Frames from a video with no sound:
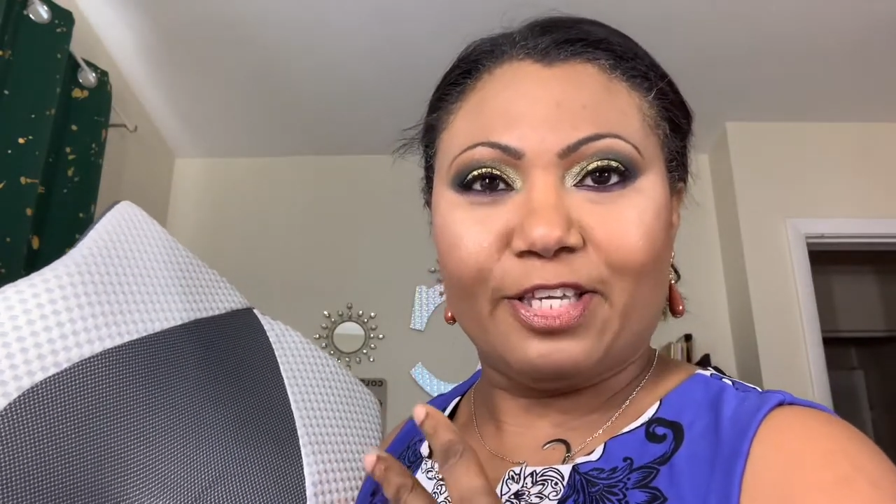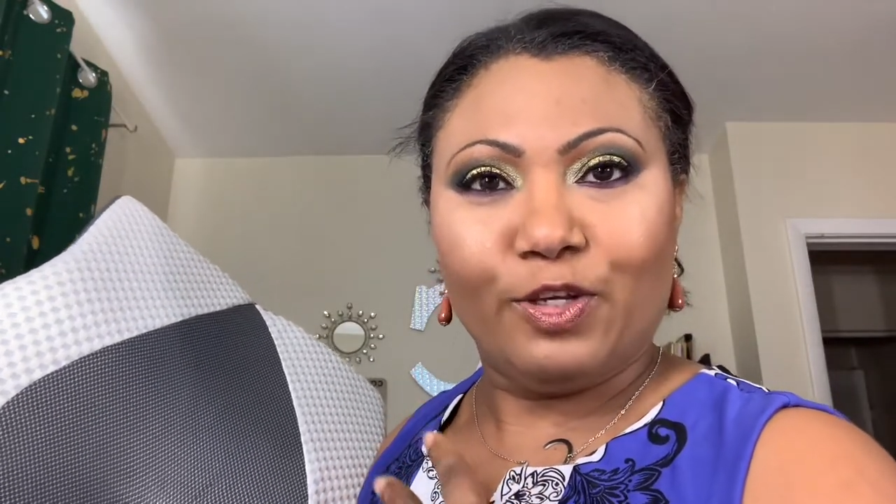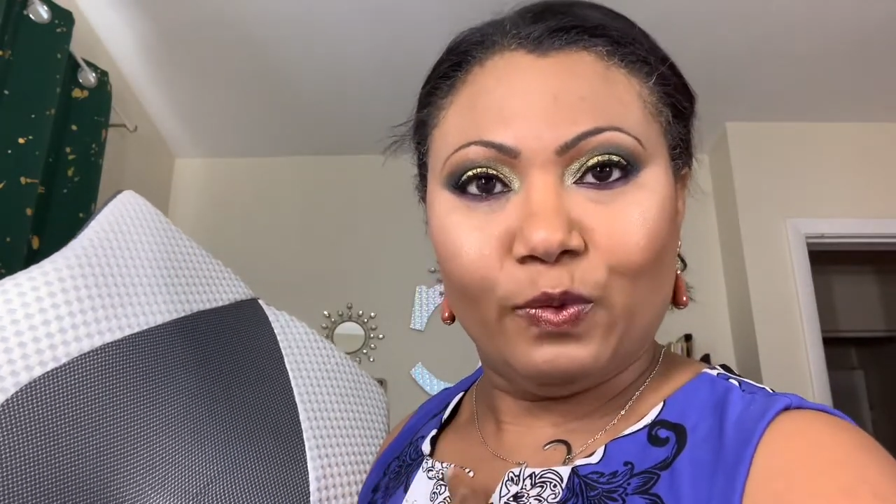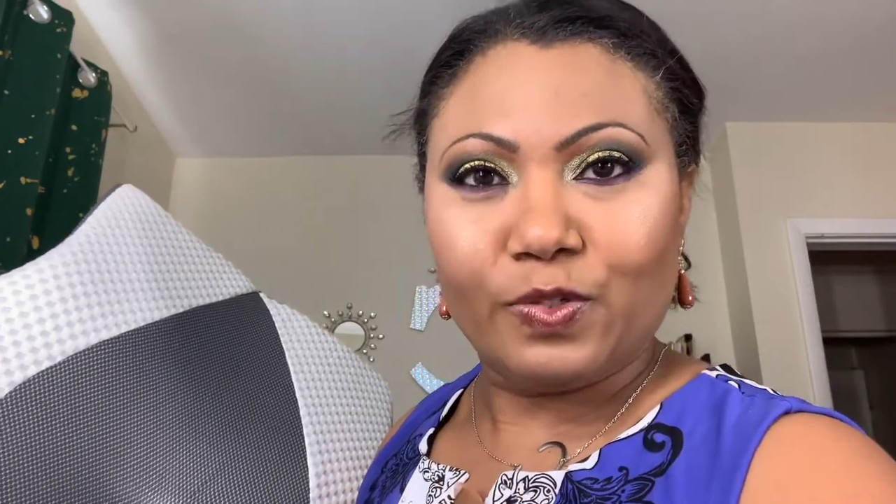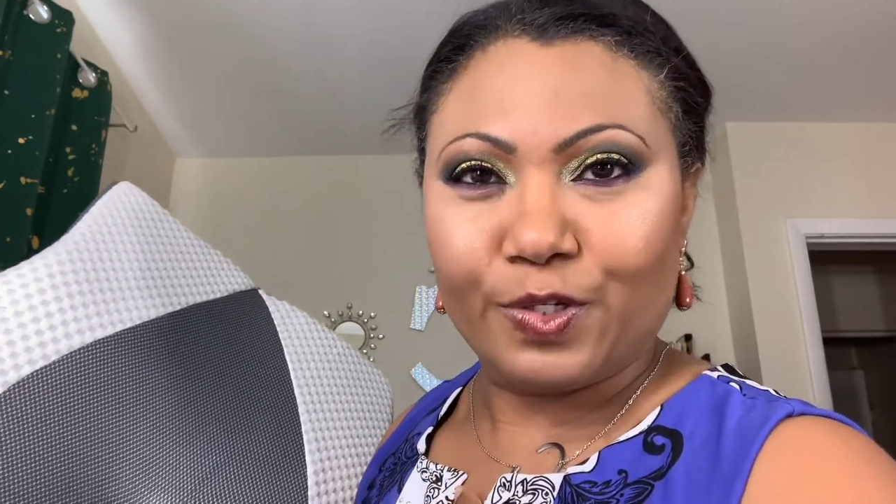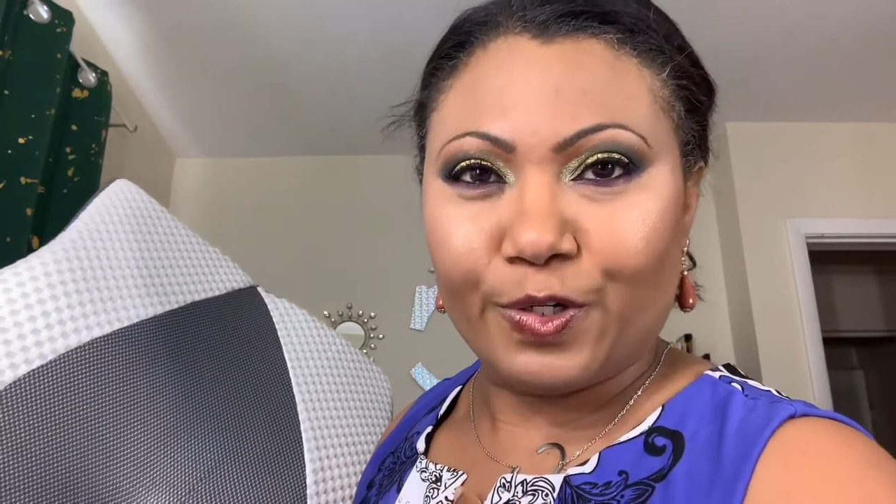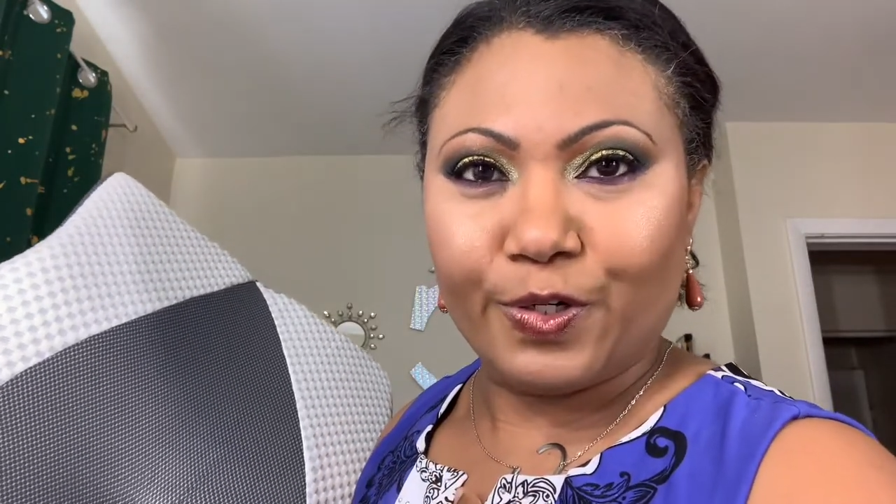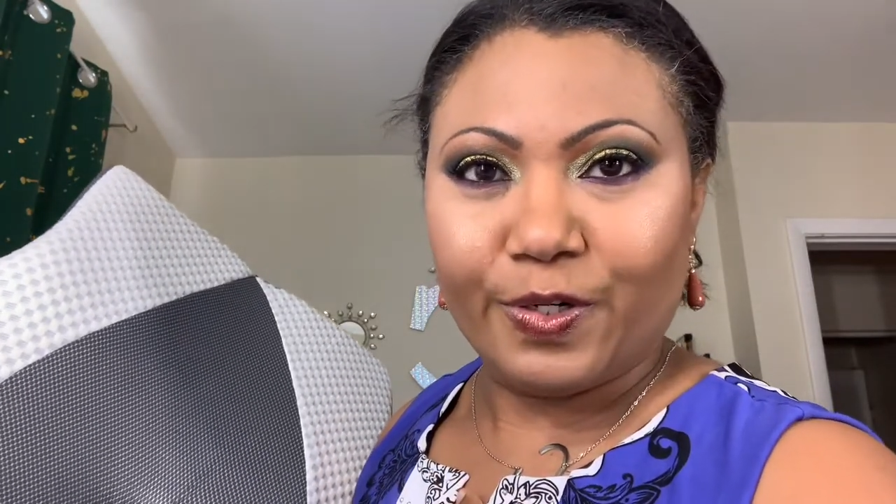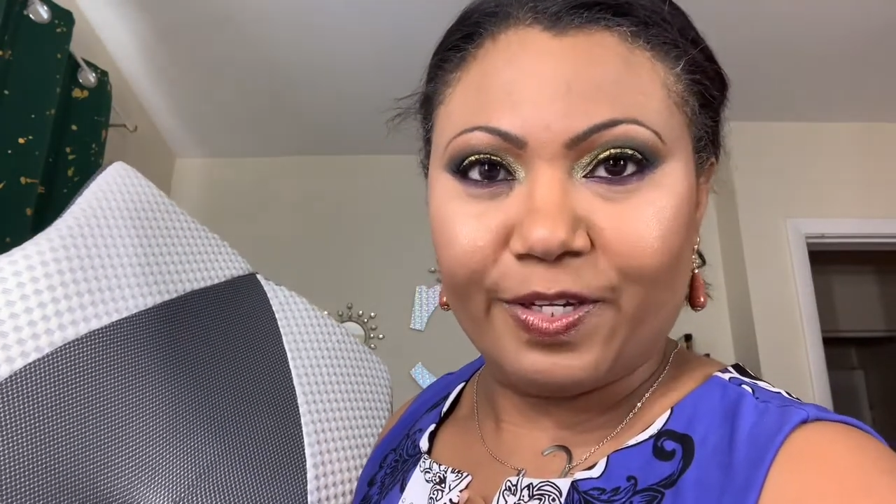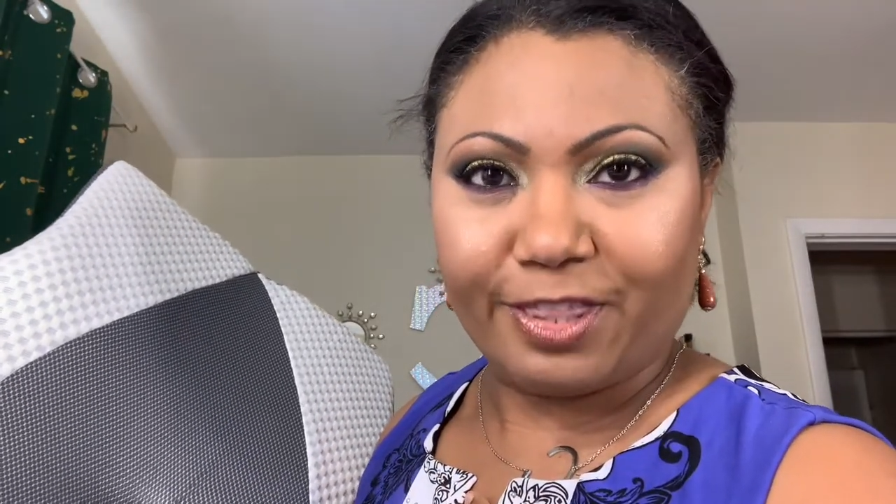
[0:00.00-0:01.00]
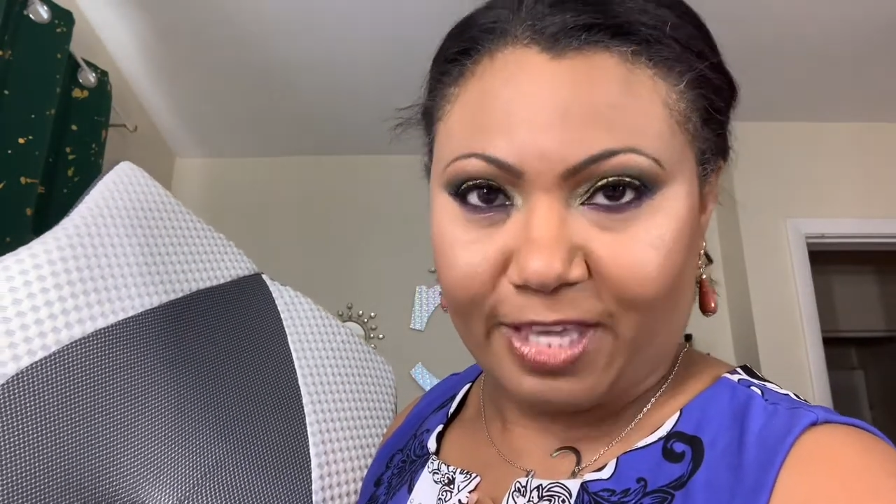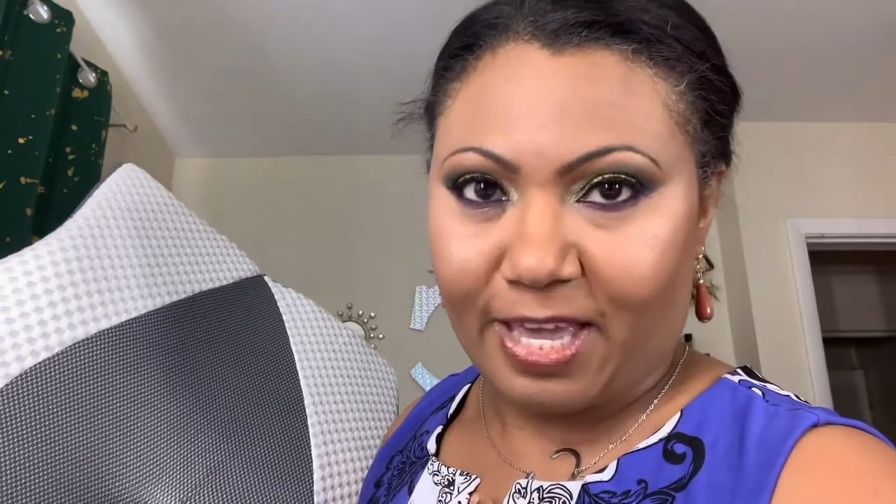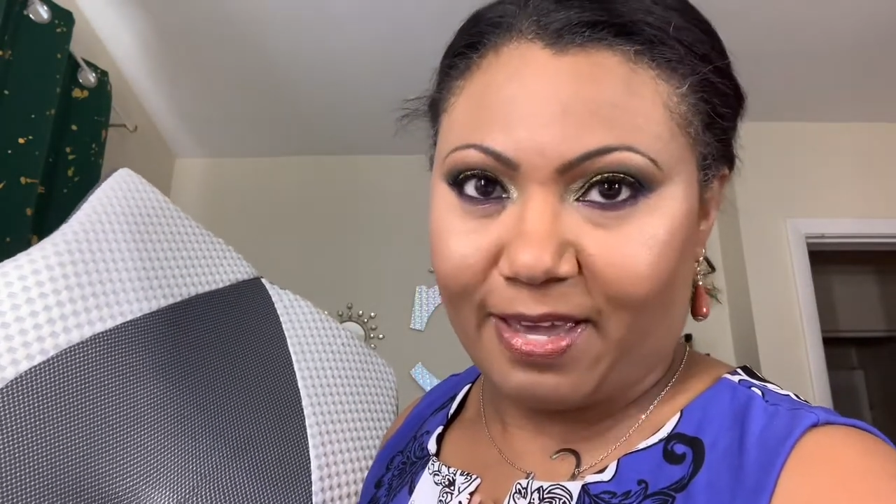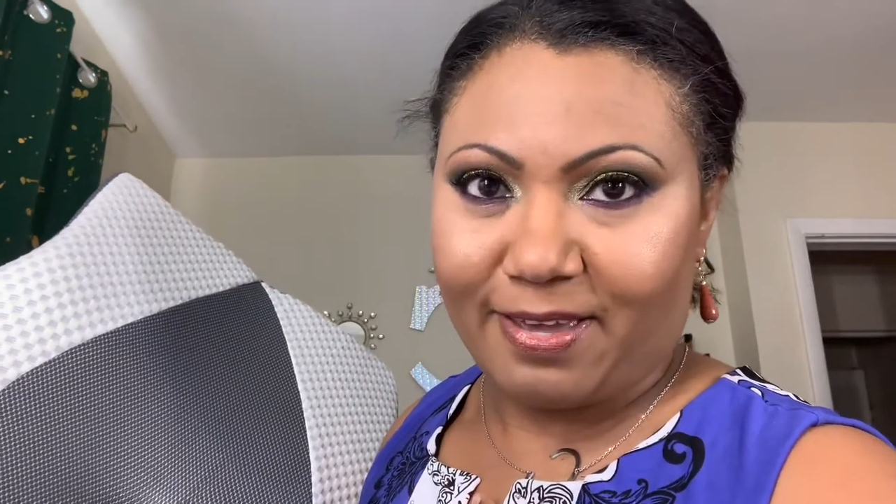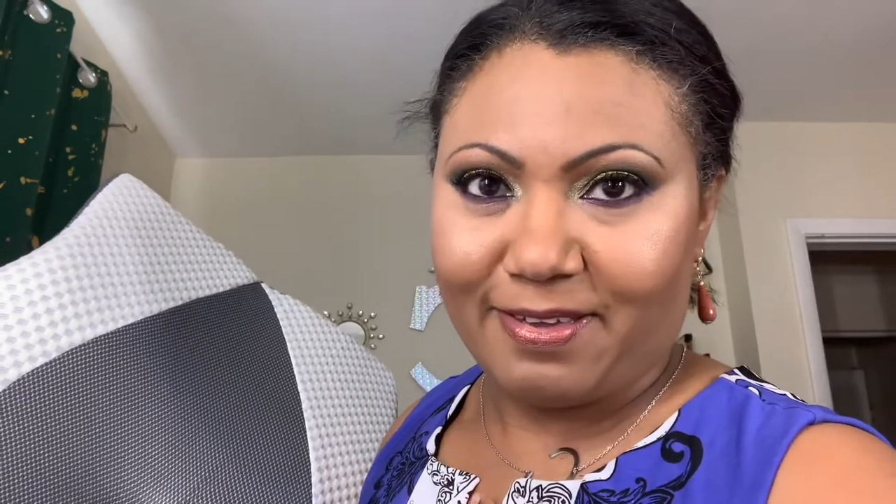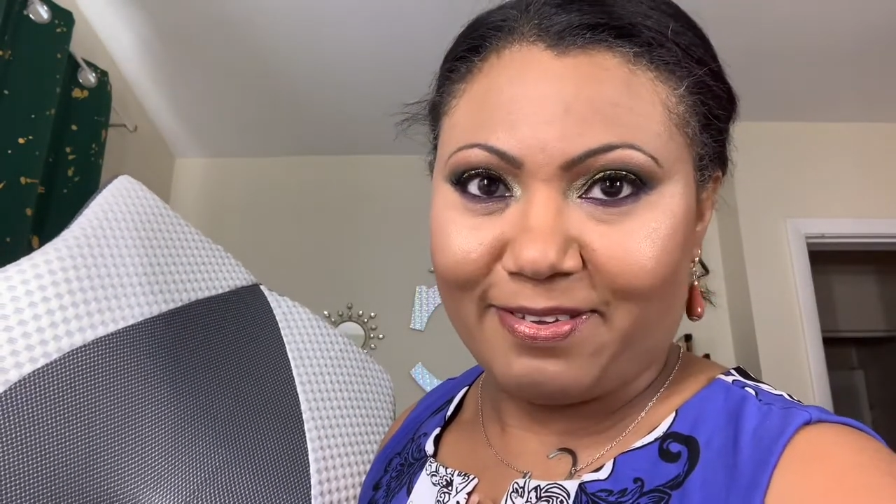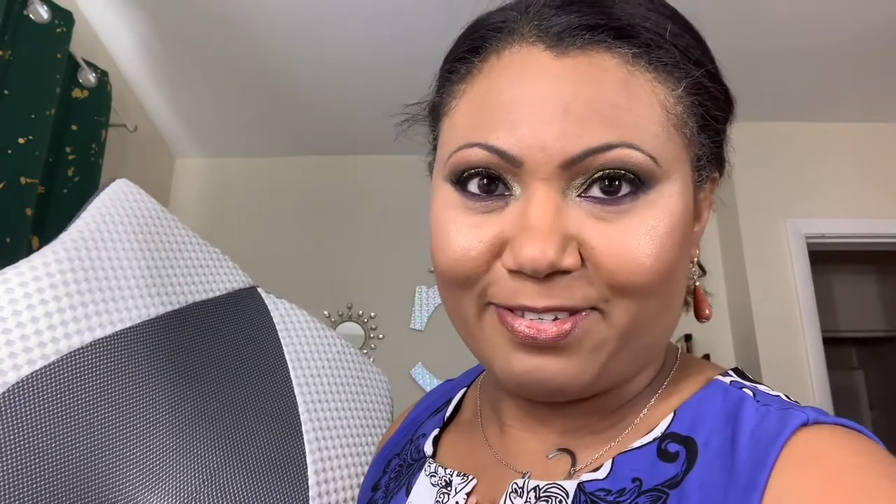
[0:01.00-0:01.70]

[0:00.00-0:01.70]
user thing.